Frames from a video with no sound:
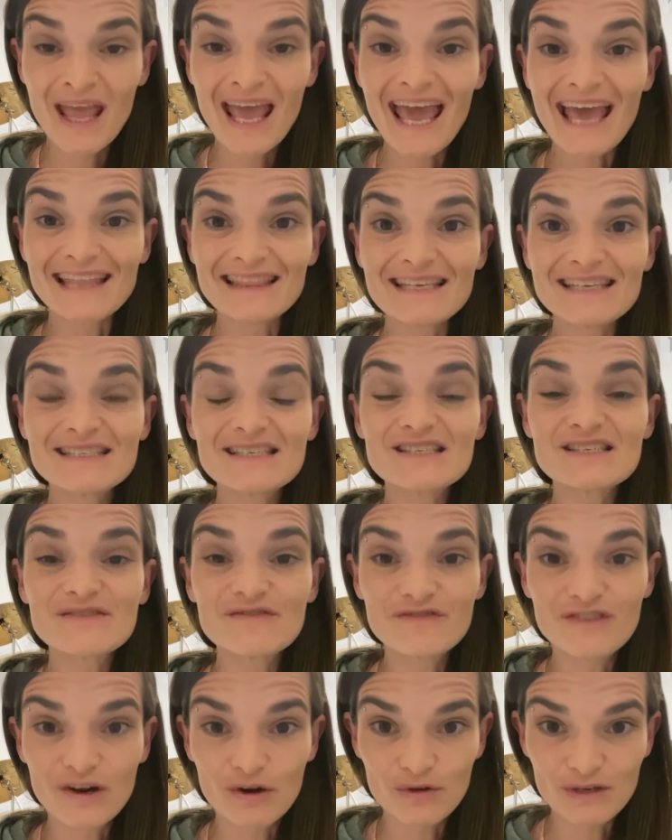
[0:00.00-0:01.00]
And this is a
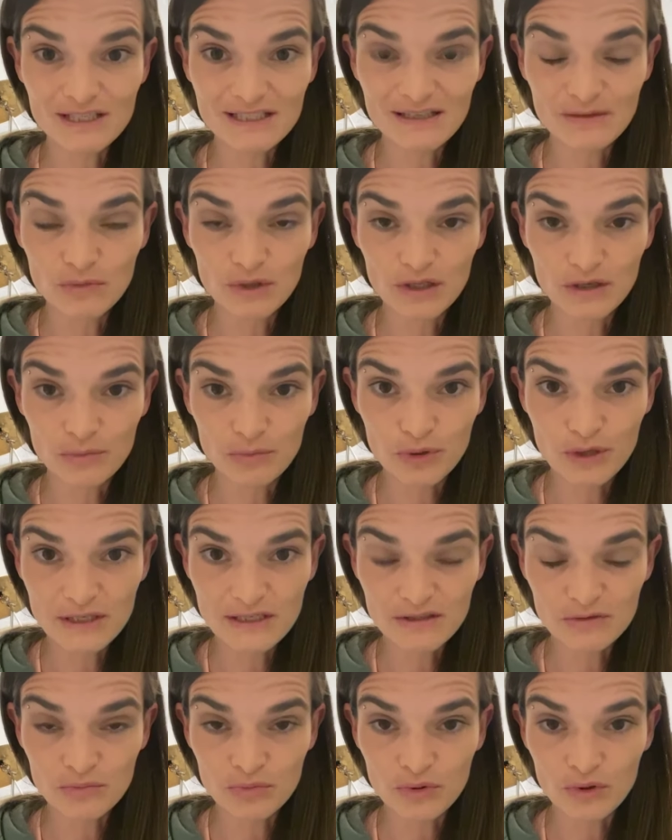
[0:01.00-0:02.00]
very similar
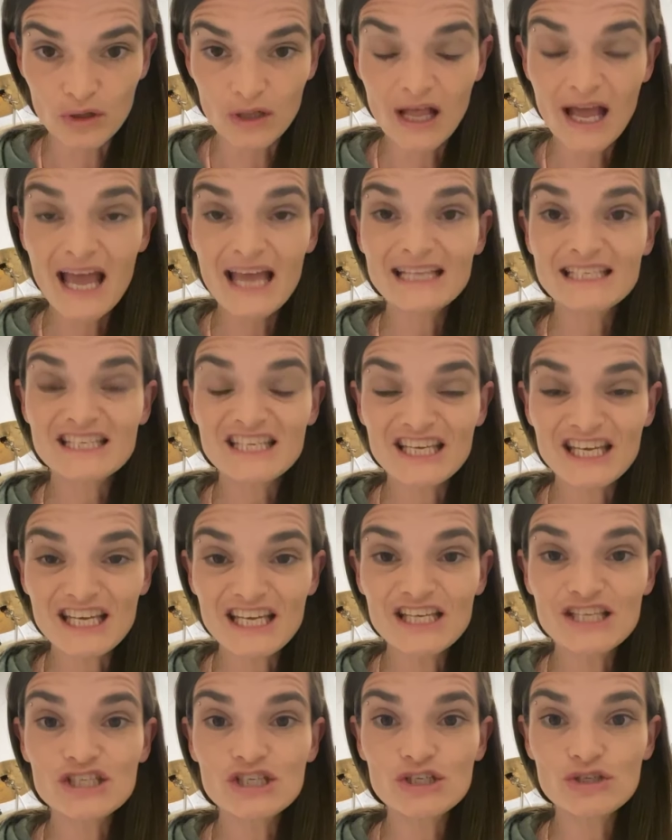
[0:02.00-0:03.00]
principle.
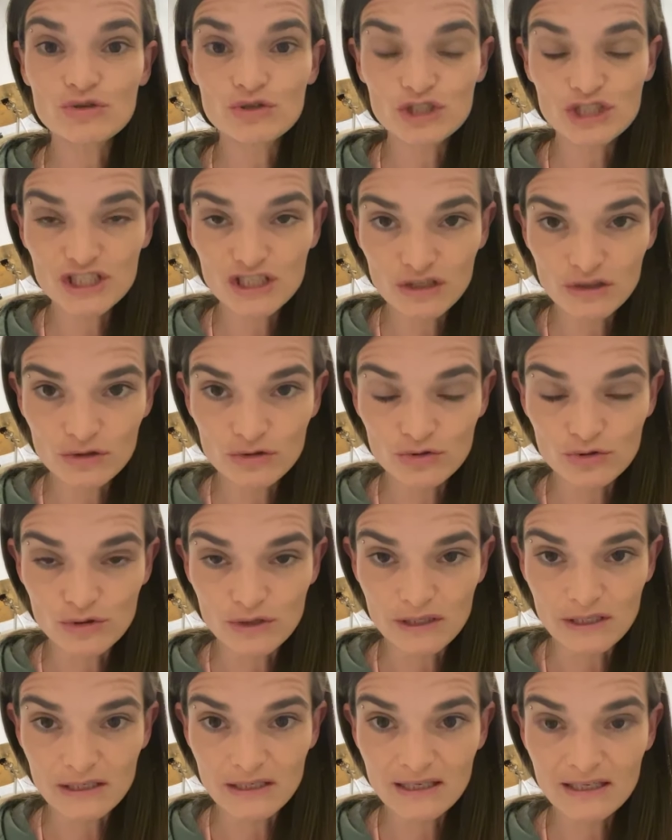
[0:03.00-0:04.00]
Teach your
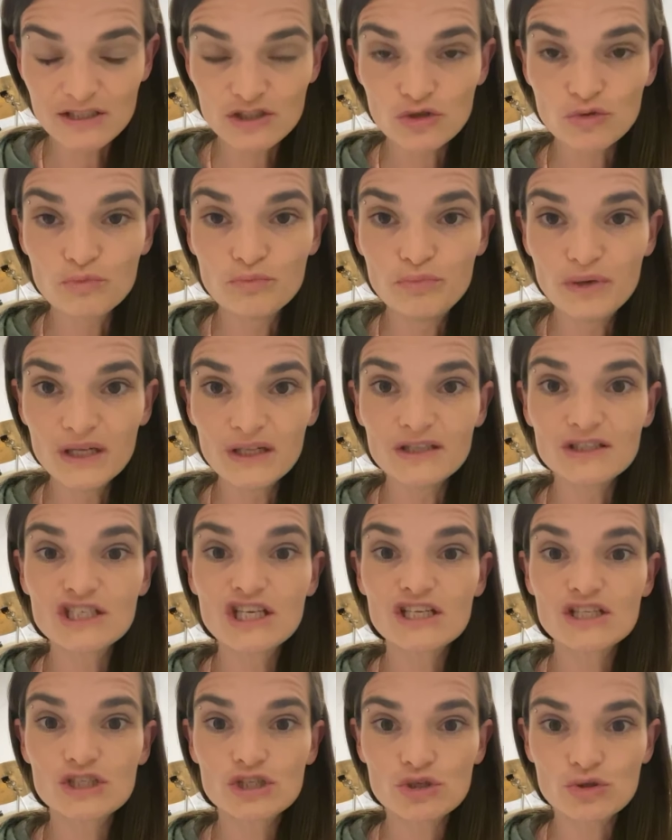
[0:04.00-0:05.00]
children to build
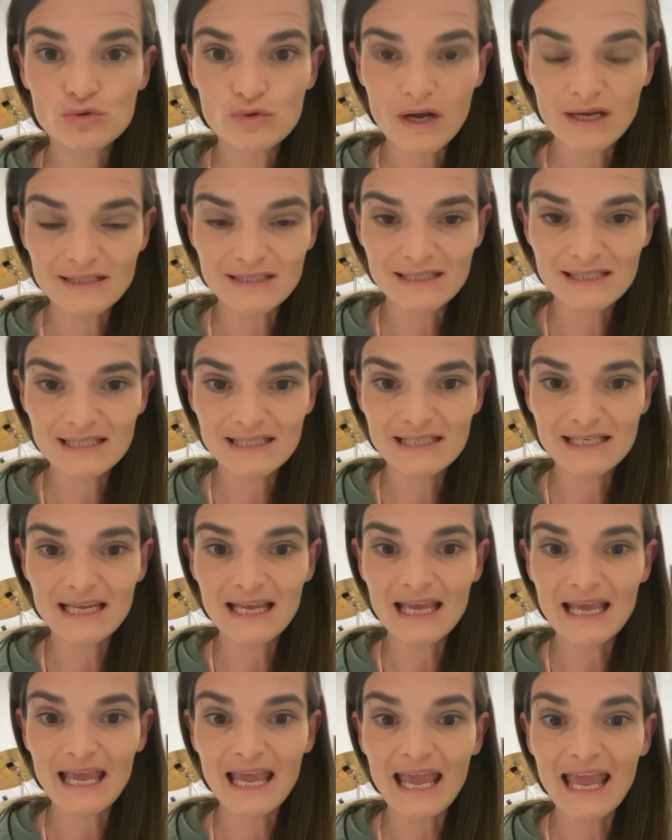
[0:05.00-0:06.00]
trust
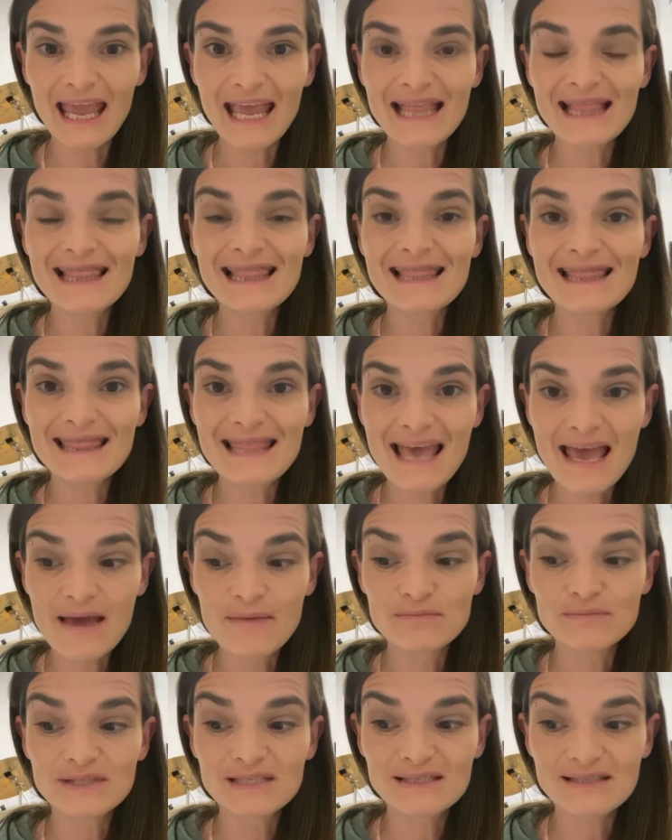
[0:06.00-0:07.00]
in
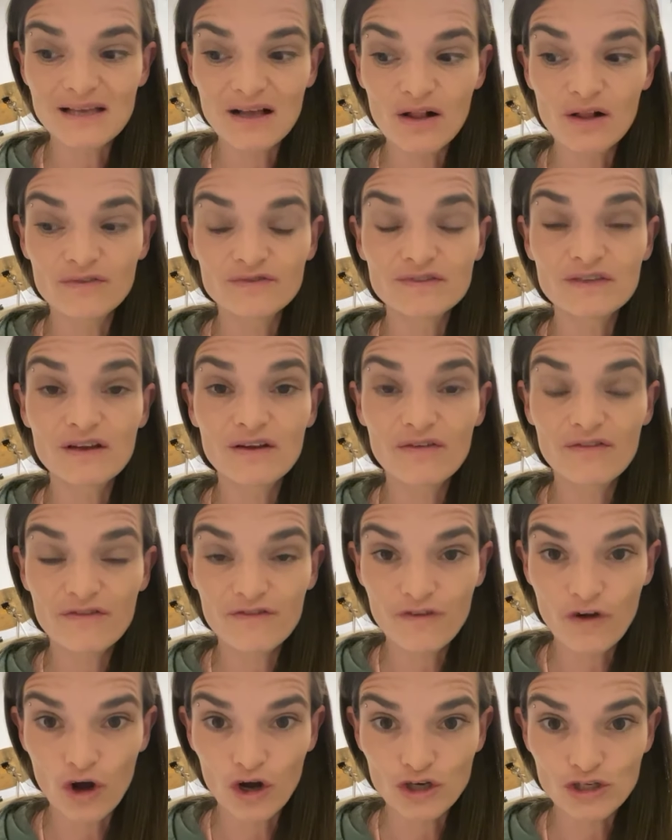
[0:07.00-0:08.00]
themselves
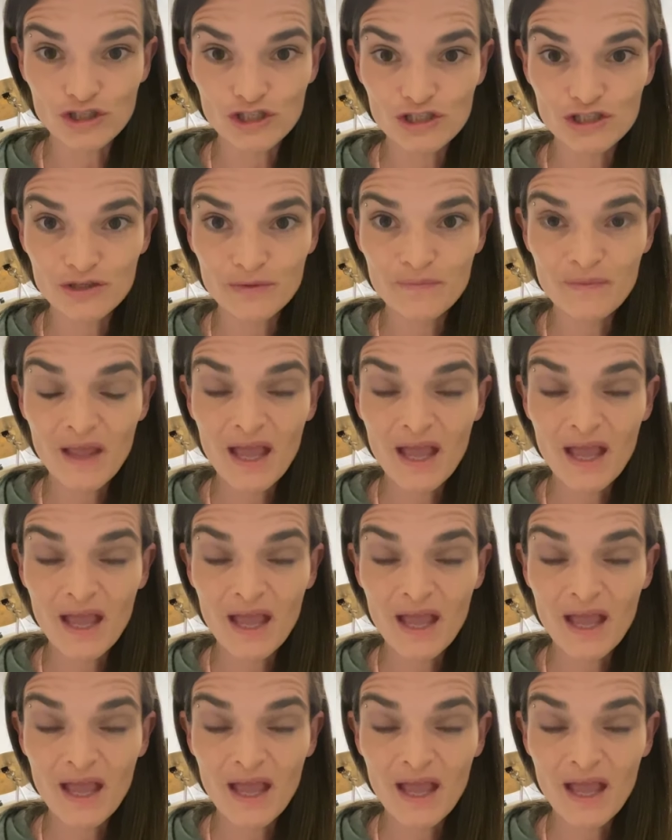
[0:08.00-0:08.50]
first.